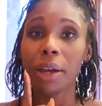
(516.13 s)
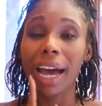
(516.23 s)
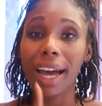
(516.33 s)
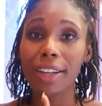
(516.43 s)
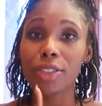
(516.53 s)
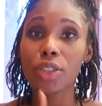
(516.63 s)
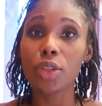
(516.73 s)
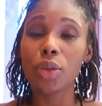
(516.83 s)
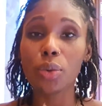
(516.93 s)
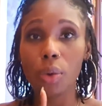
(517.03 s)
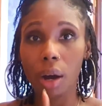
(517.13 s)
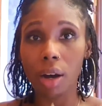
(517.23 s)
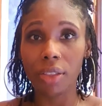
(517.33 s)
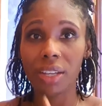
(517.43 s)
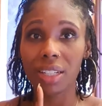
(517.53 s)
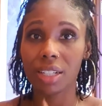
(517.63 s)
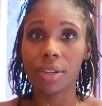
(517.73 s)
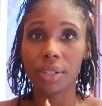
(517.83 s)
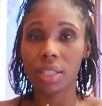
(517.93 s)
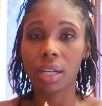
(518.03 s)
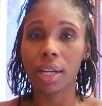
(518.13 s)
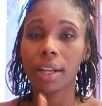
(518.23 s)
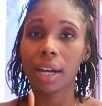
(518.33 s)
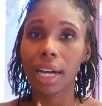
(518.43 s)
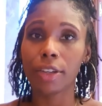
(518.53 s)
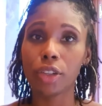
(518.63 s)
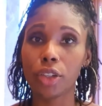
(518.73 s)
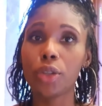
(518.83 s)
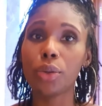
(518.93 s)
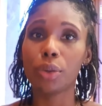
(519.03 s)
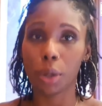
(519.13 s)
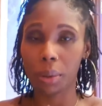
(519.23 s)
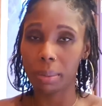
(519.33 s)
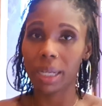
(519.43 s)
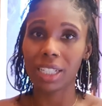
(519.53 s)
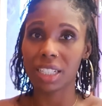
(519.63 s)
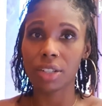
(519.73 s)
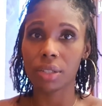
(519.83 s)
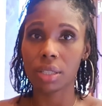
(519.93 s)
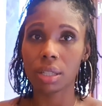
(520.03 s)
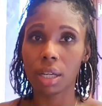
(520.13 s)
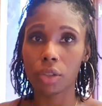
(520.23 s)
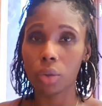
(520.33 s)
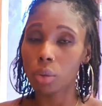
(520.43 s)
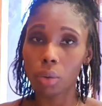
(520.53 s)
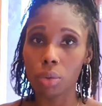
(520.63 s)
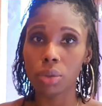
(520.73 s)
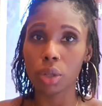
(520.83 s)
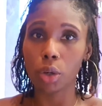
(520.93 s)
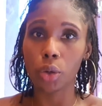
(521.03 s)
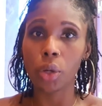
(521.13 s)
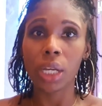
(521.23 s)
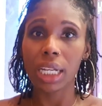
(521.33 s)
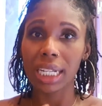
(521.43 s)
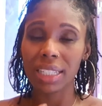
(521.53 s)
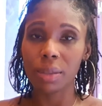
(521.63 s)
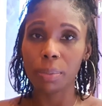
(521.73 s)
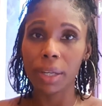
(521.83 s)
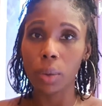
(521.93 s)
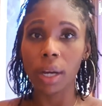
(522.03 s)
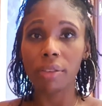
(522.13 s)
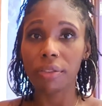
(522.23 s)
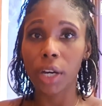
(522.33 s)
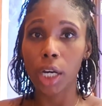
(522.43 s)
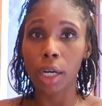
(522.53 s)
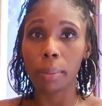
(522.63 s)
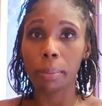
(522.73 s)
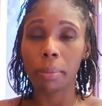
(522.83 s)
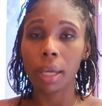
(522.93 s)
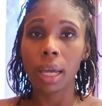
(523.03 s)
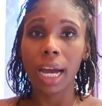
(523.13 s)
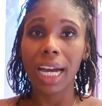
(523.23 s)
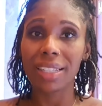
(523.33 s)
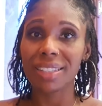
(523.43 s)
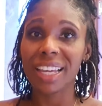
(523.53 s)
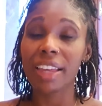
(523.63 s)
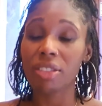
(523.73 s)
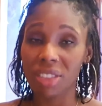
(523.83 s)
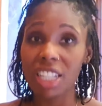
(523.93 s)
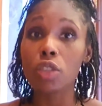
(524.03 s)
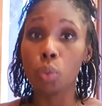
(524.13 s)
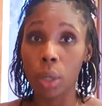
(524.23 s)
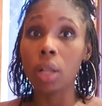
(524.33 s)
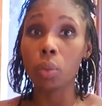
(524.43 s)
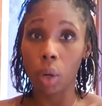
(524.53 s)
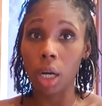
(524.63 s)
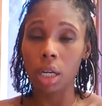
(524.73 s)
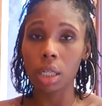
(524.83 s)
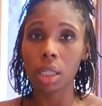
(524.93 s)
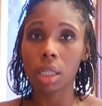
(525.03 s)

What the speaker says: as you are the interior designer and you know about interior design, you also need to be quite firm and say this will work,